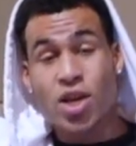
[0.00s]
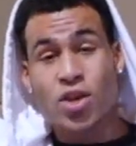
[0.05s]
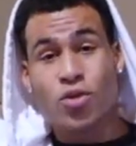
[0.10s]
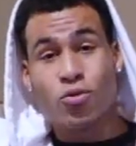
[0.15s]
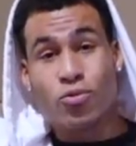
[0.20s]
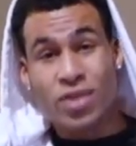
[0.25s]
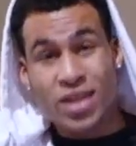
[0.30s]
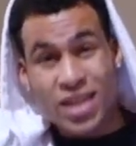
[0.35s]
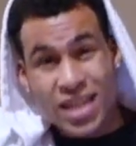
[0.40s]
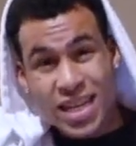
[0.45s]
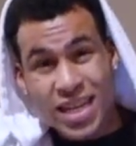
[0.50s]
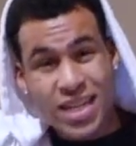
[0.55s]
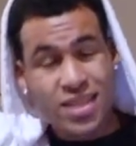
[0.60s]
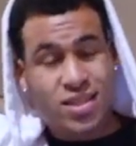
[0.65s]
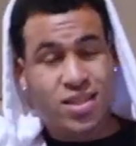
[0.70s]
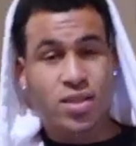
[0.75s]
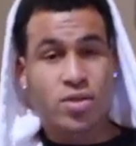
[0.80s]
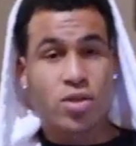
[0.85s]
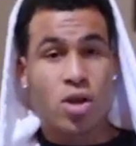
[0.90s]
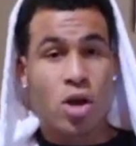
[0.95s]
you need
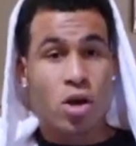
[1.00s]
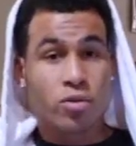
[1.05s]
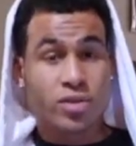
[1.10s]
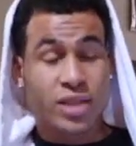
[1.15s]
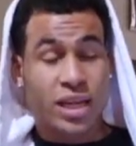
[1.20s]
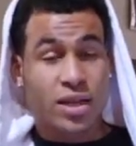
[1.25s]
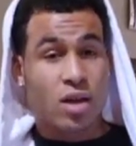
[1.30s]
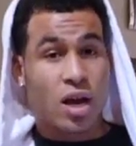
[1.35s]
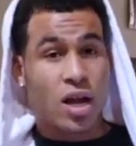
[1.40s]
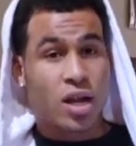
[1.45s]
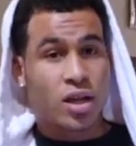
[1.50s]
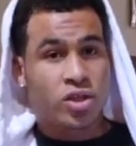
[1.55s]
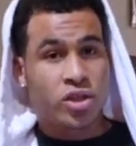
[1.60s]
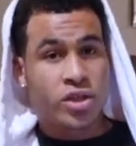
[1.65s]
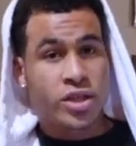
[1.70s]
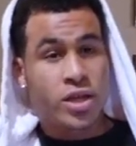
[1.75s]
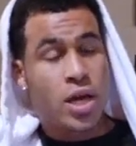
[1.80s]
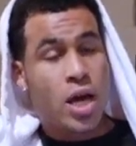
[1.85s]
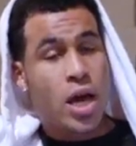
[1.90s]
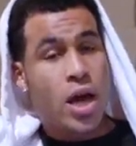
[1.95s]
to know
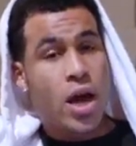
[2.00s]
psychology,